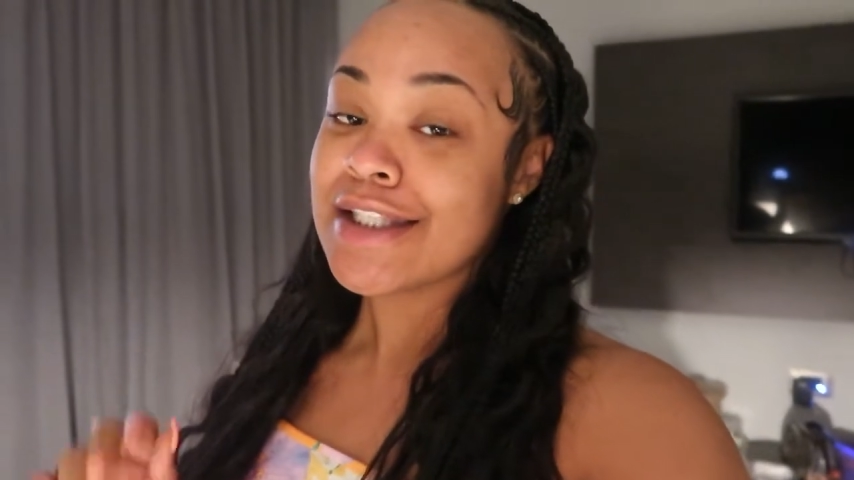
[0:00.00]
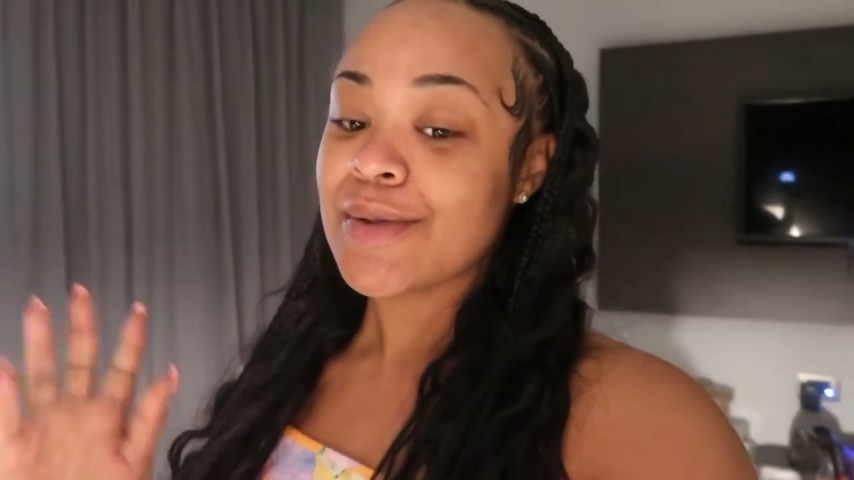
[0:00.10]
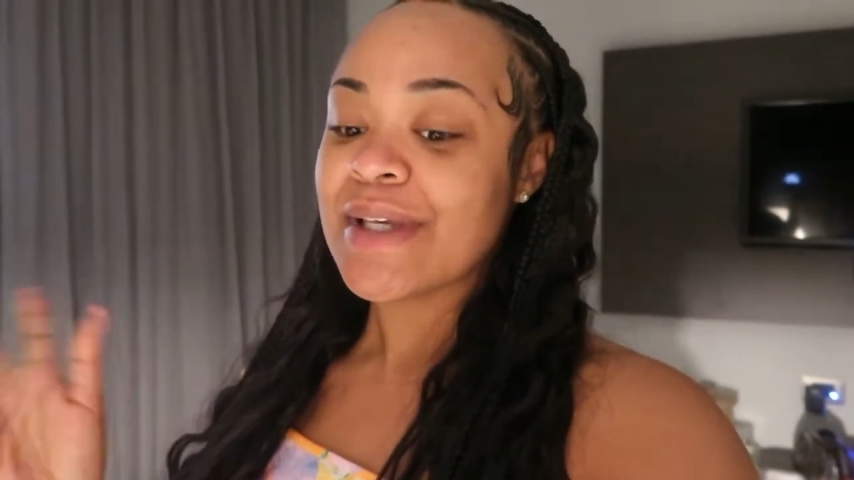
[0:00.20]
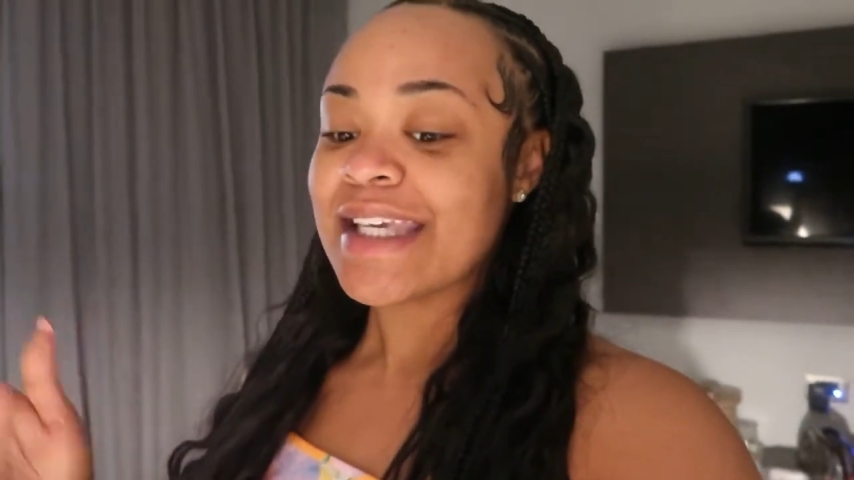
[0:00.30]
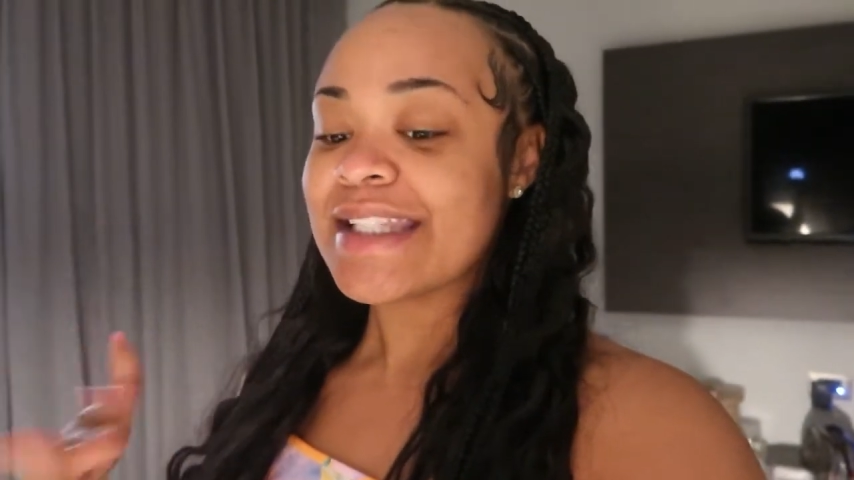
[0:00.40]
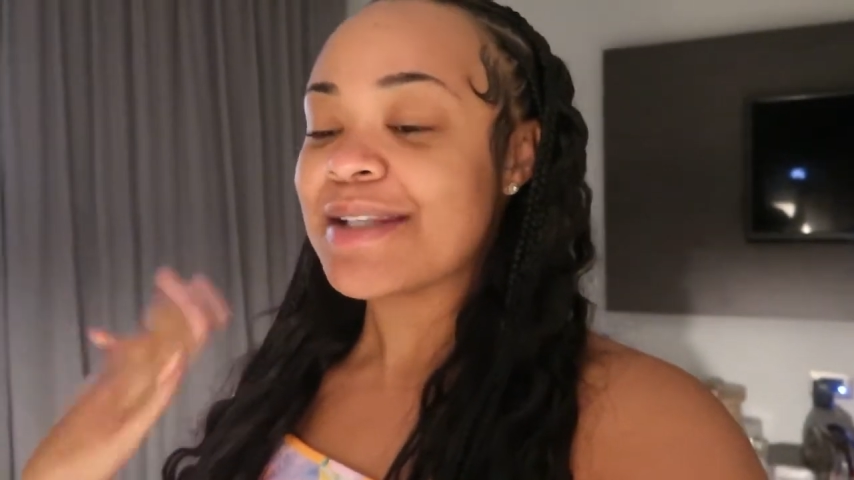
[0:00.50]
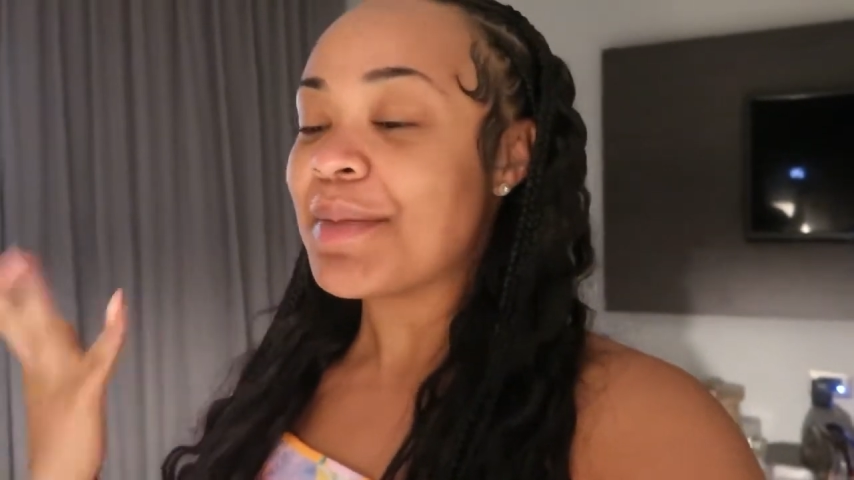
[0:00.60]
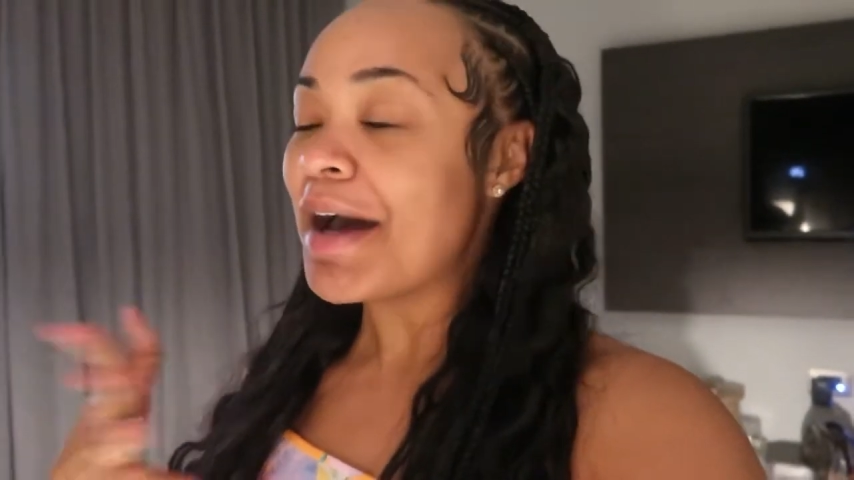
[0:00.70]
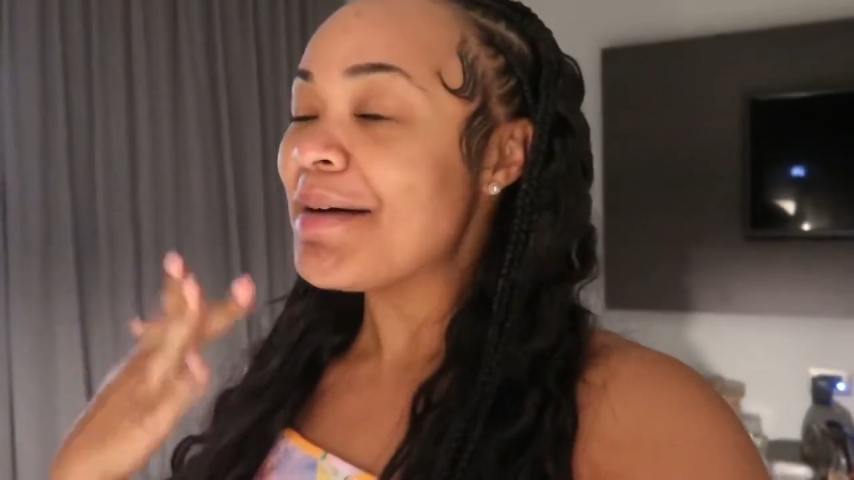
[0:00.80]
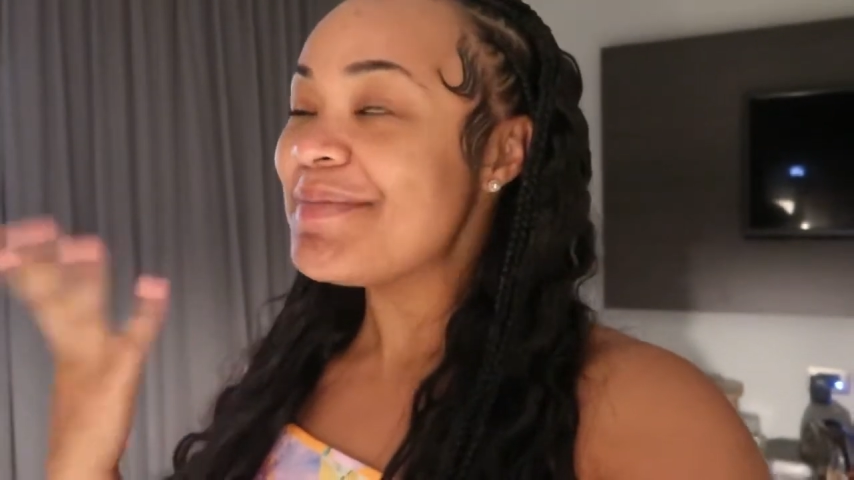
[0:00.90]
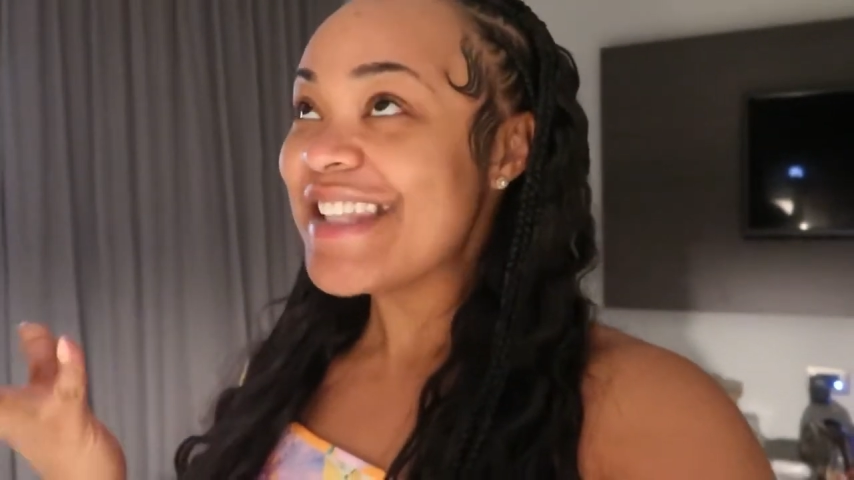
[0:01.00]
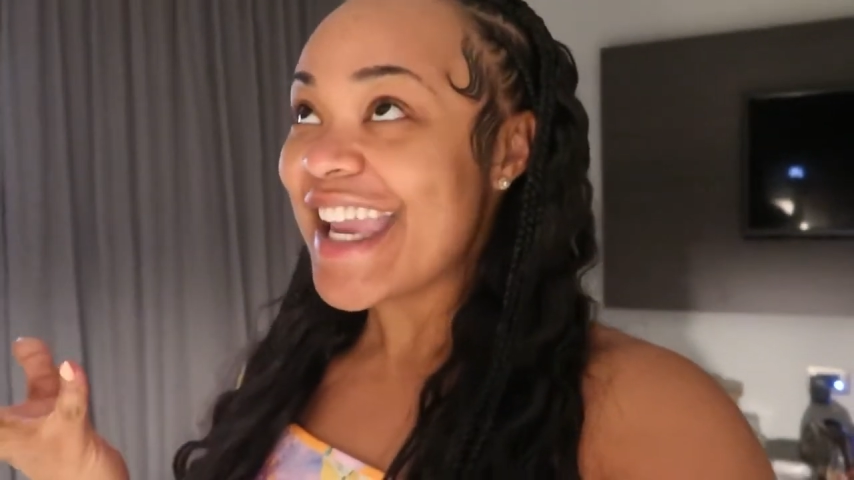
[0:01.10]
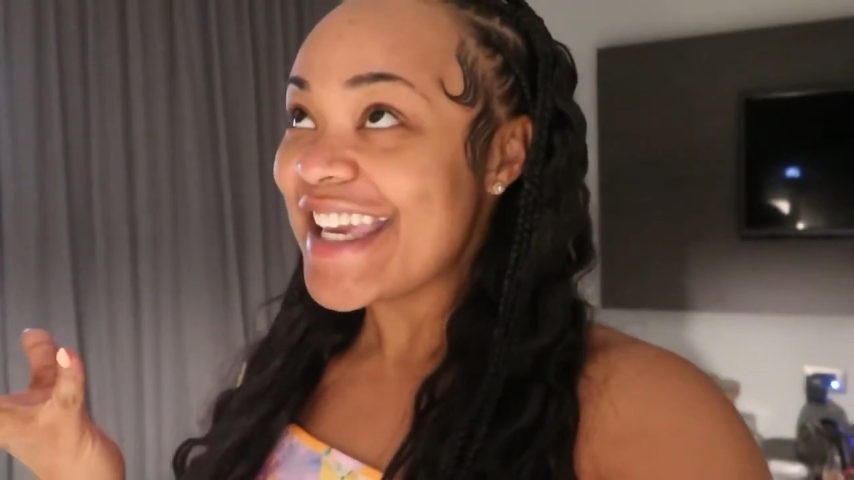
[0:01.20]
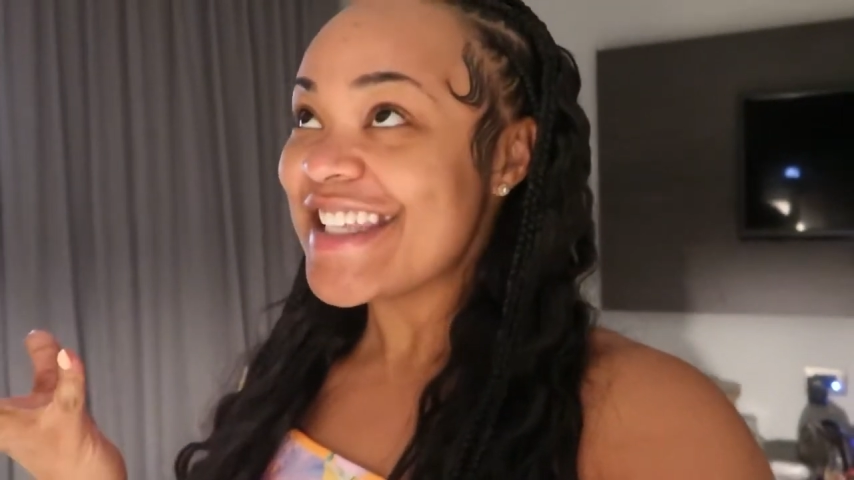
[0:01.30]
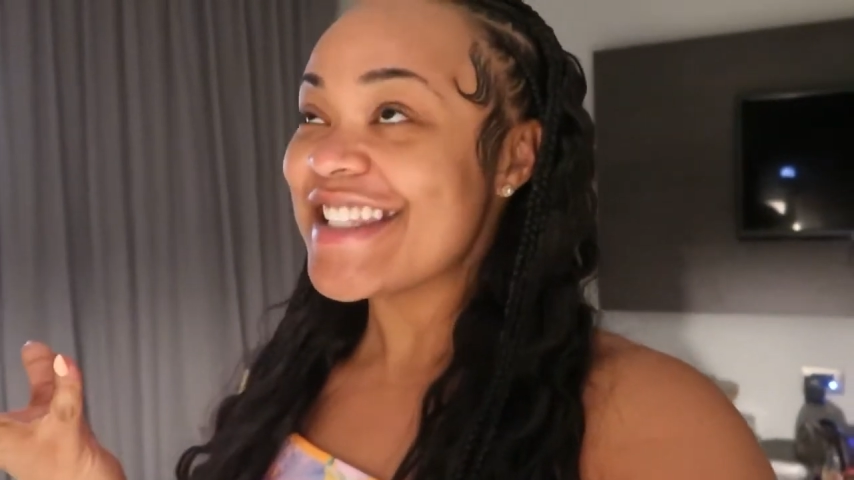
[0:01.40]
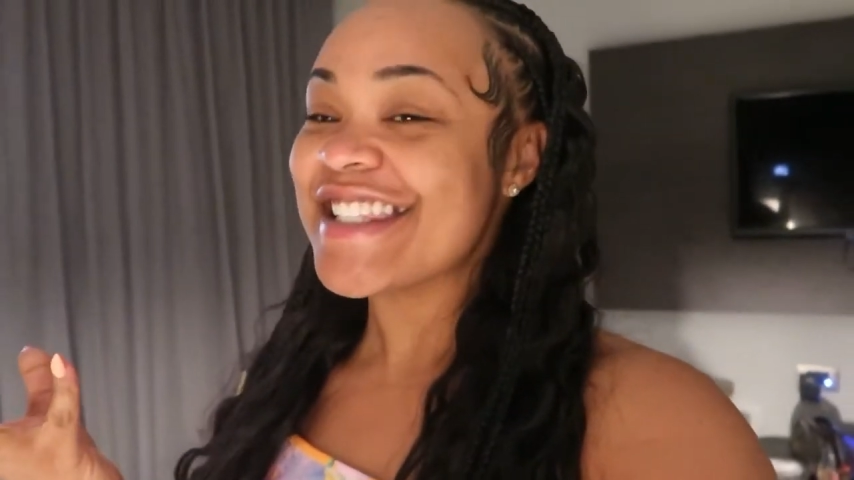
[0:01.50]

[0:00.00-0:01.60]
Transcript: so we can get some updates